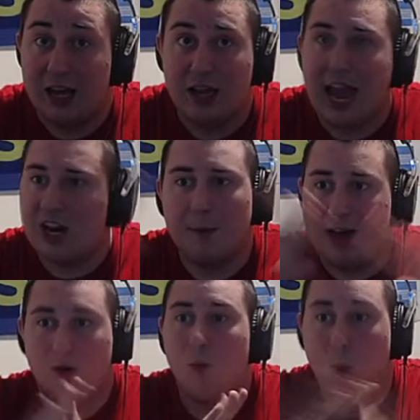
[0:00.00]
And no
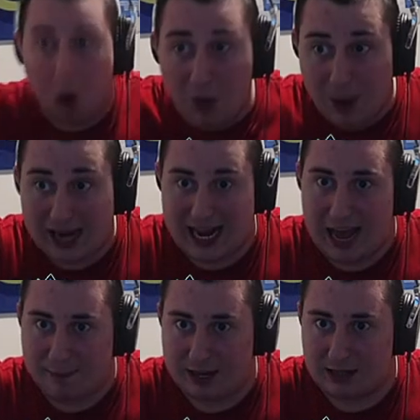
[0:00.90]
matter what way it
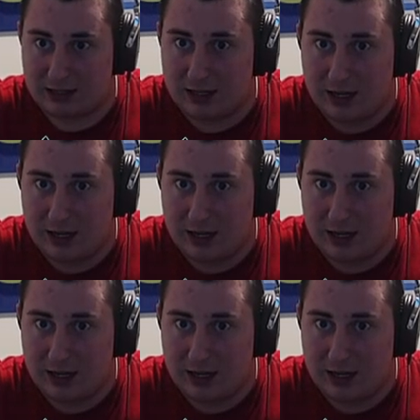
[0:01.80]
happens.